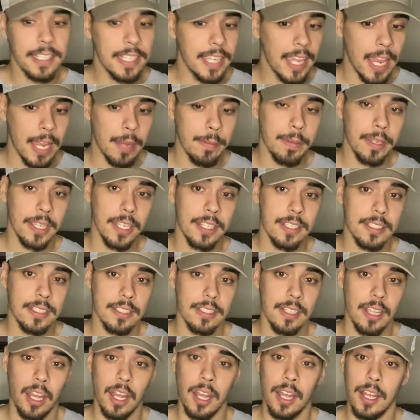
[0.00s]
game against
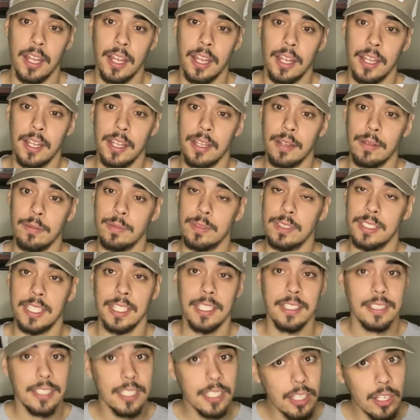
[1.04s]

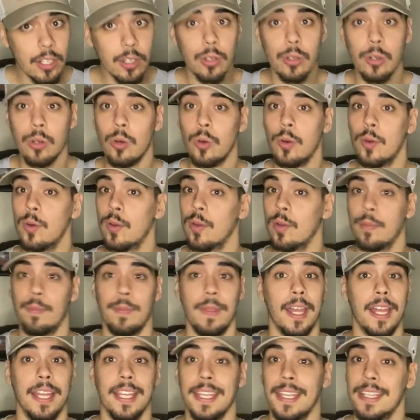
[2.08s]
TCU,
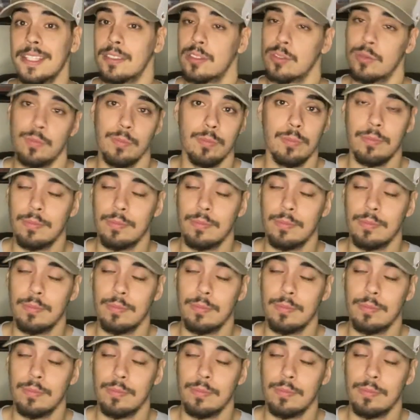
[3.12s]
against,